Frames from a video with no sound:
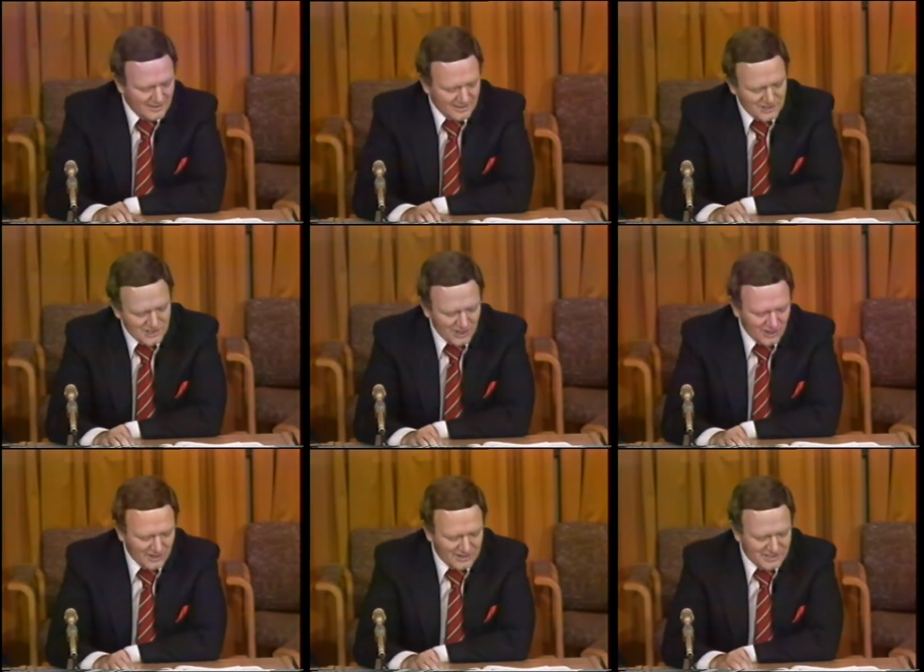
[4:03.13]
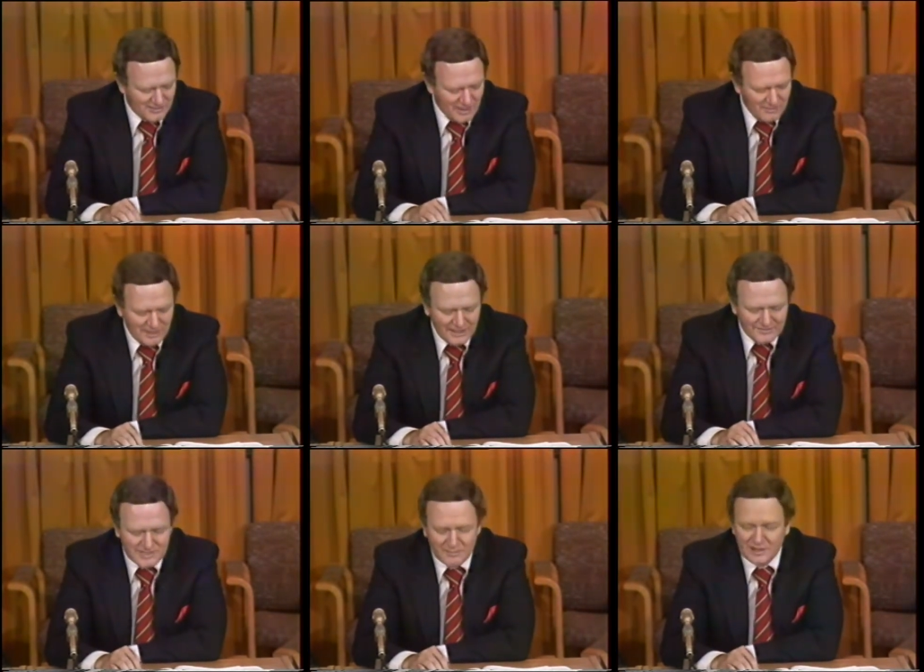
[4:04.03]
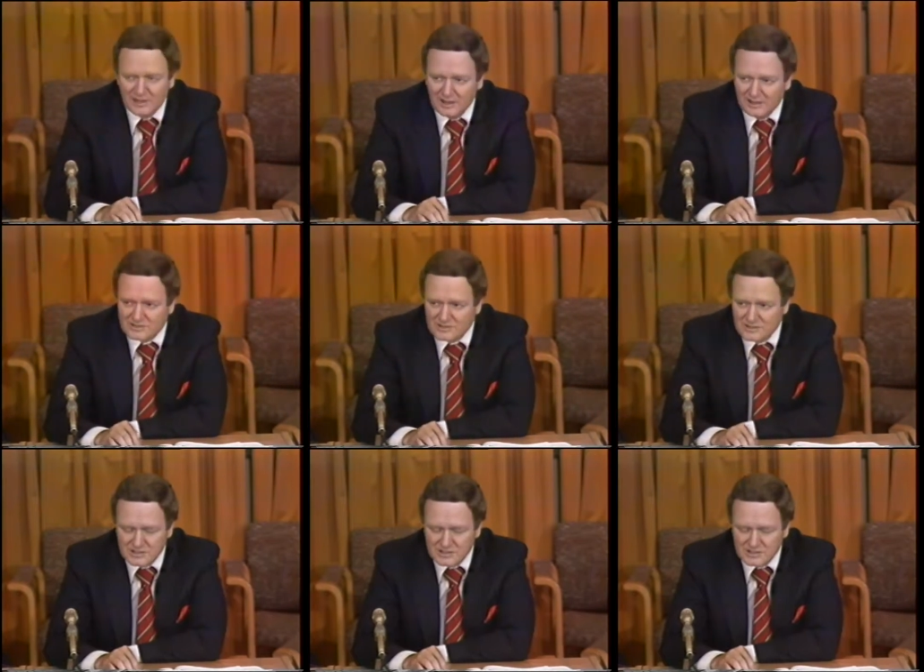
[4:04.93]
concerns, and maybe give some of the answers,